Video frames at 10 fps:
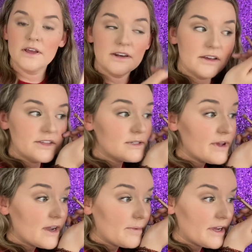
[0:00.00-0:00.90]
Now this
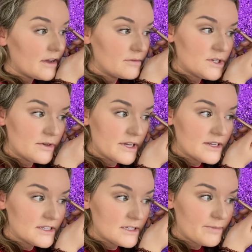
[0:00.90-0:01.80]
makeup I am doing
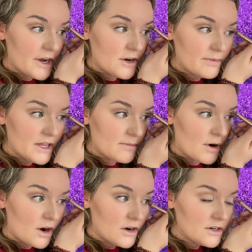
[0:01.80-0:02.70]
is inspired by the
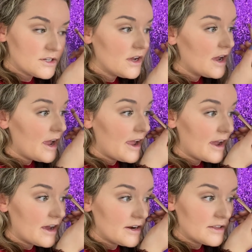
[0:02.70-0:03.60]
Parks,
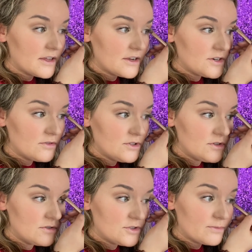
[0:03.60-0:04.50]
and they don't
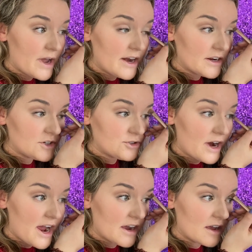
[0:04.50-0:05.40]
do dramatic
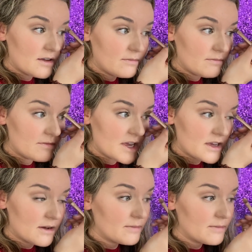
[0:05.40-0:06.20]
drag makeup.